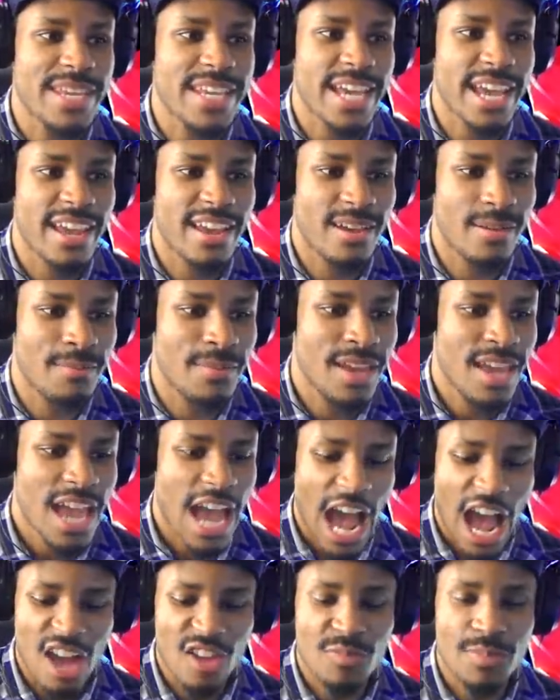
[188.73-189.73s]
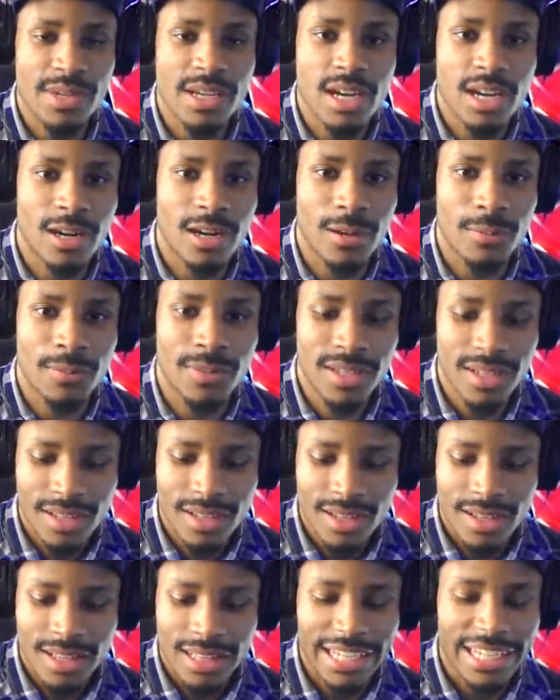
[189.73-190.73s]
become I've become
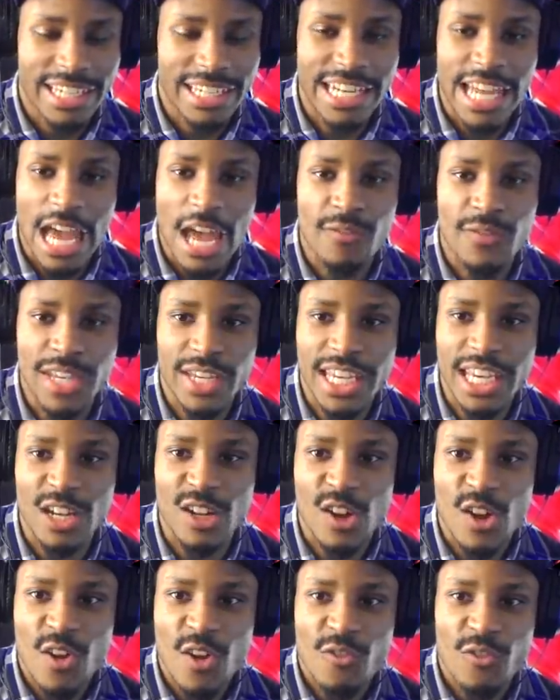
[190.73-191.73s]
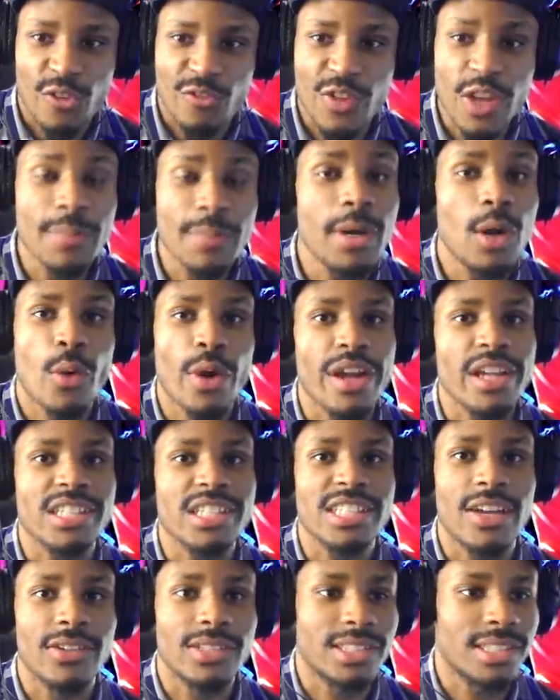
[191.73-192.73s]
like an advocate for female
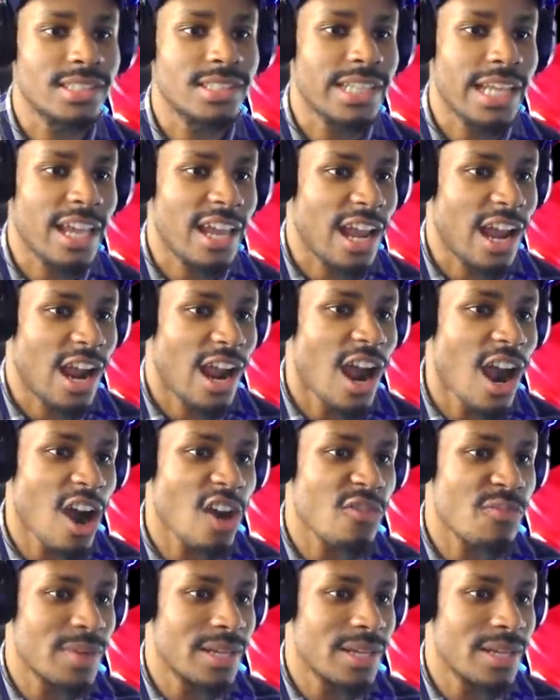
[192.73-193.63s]
warriors now since they are